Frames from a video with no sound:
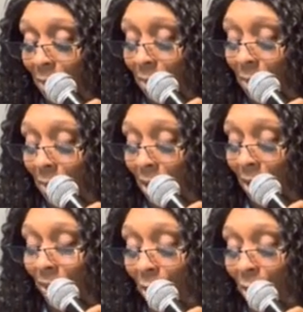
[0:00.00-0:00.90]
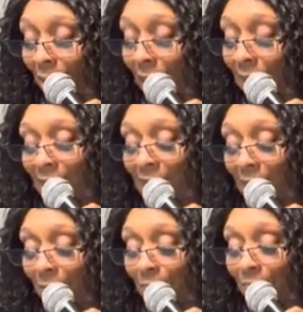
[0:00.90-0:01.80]
But my phone, like I
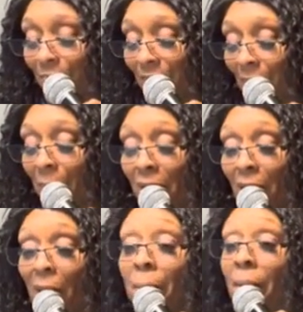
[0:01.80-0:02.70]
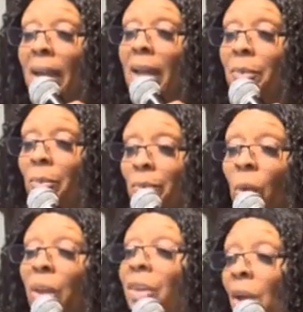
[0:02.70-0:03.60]
say, I'm here, I'm praying with